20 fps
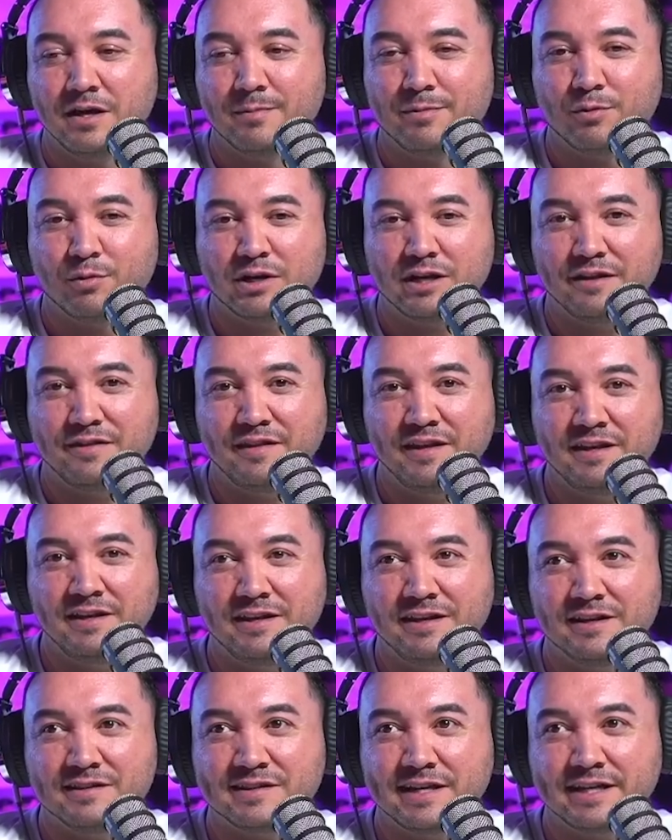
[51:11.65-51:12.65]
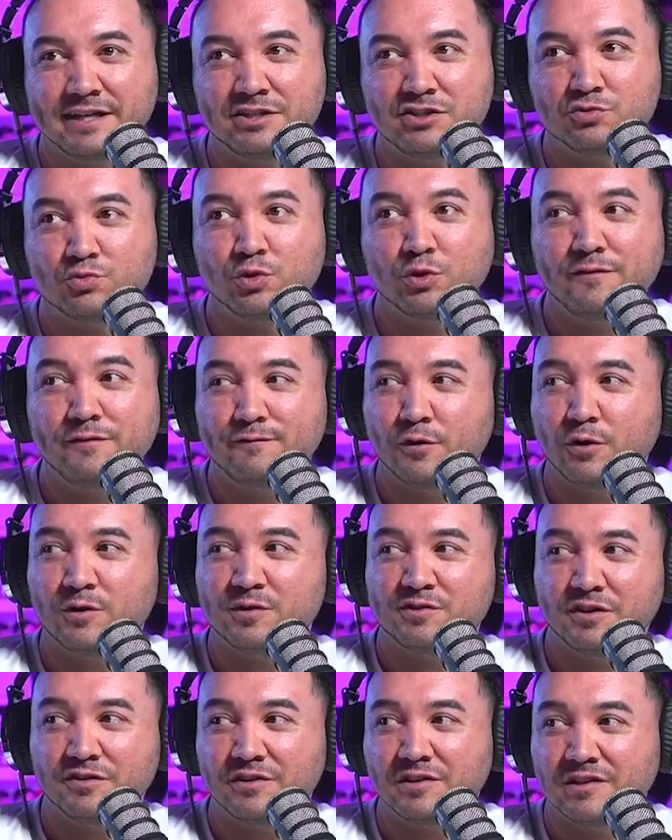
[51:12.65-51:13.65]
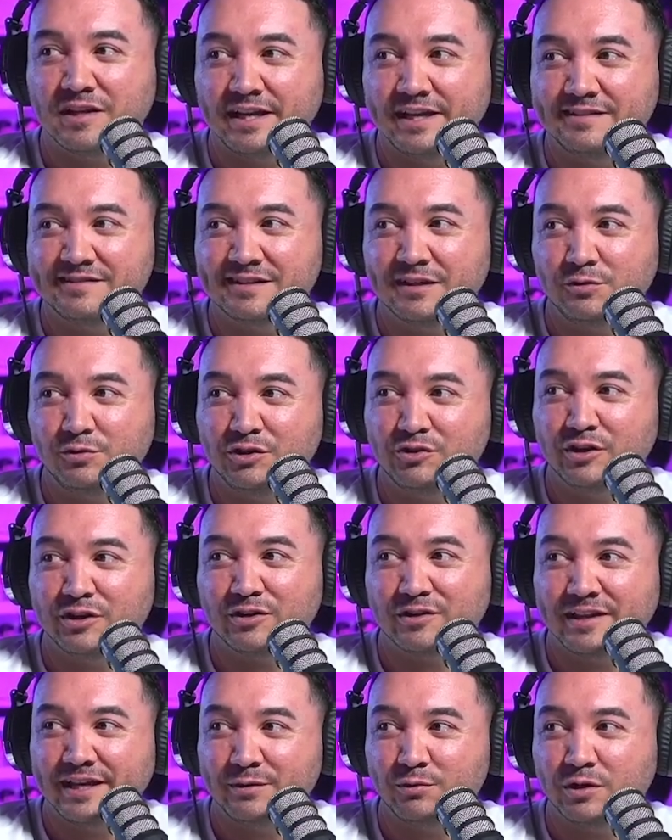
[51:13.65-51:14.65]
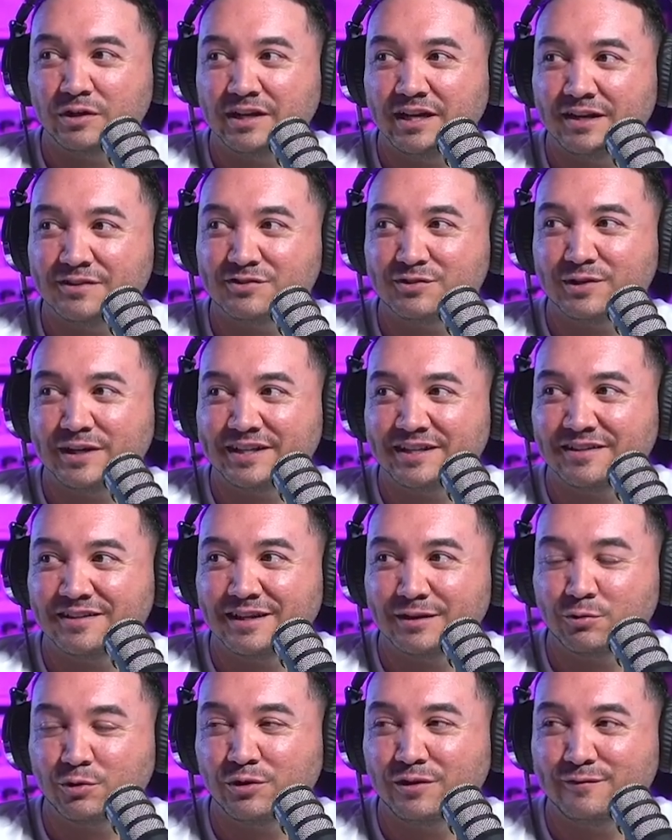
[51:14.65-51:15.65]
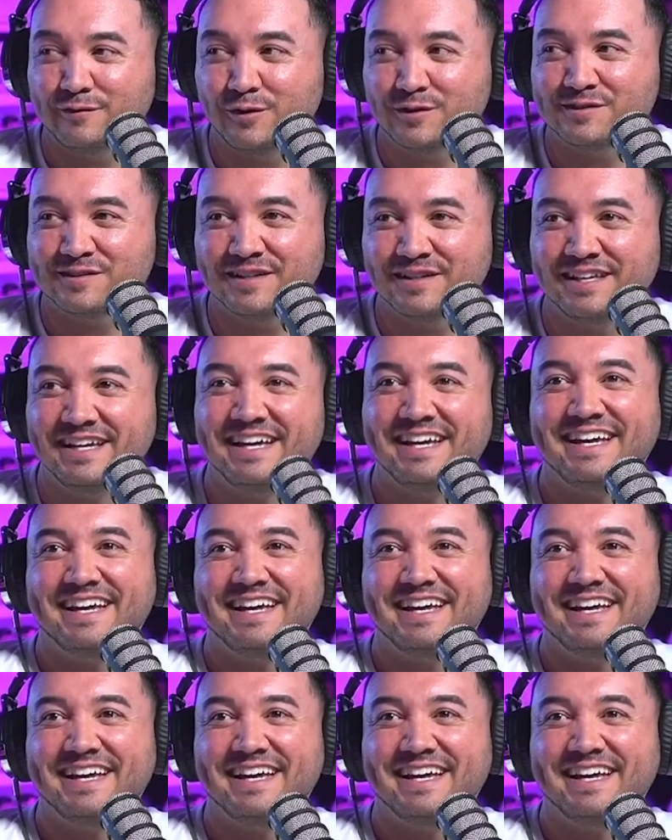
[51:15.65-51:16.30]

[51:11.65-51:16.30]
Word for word: But what I'm thinking is I can just really focus on the legs. Can you create a leg workout so I can like really focus on?